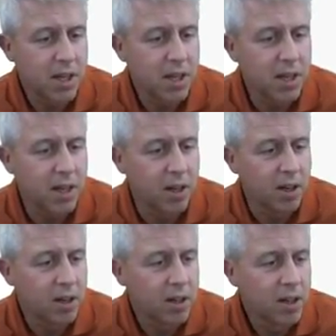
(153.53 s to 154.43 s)

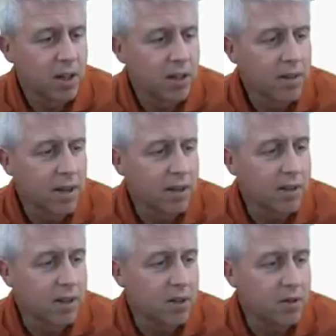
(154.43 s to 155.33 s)
here
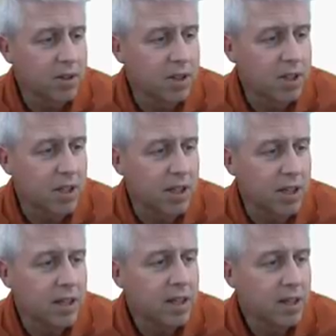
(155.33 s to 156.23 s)
that you can
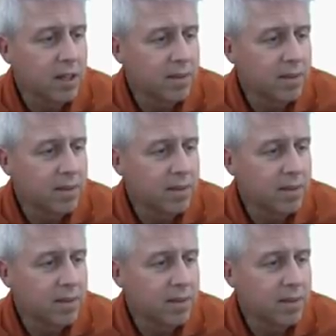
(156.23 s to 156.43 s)
see